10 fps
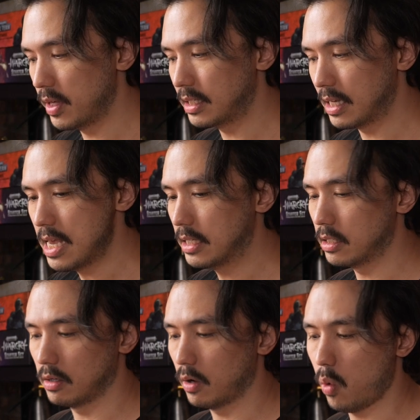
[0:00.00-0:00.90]
this
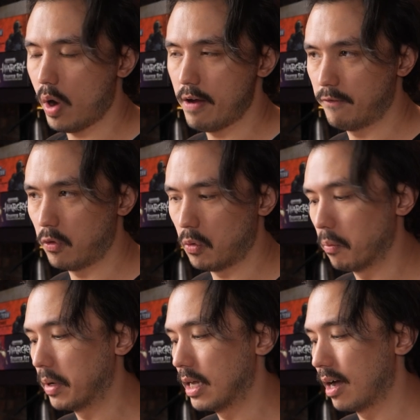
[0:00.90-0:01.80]
isn't quite
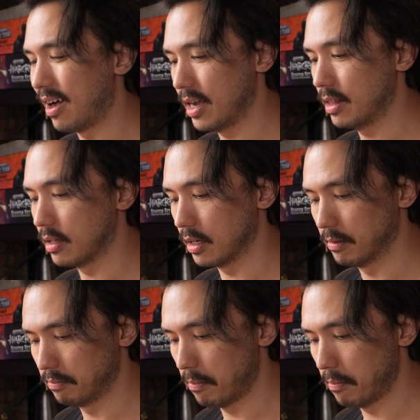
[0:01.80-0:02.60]
for me either.